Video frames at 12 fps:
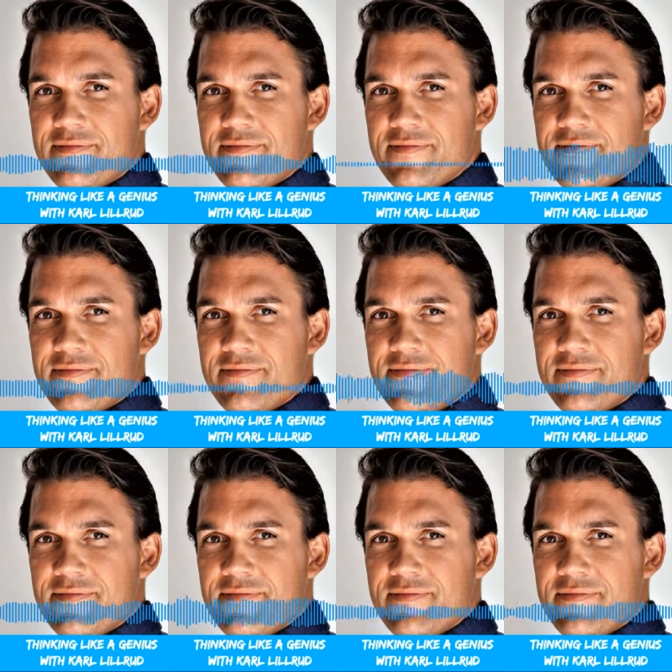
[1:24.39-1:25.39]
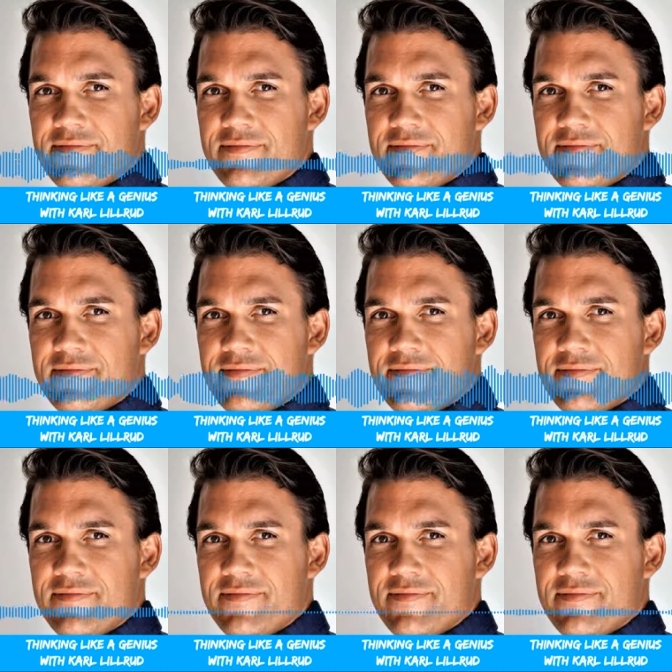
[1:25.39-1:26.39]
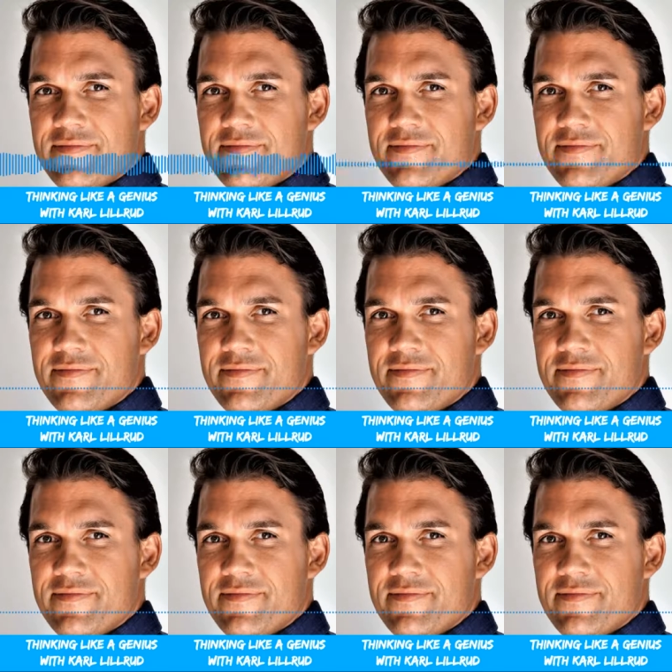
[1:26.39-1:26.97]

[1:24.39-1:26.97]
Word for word: I started as a 16 year old kid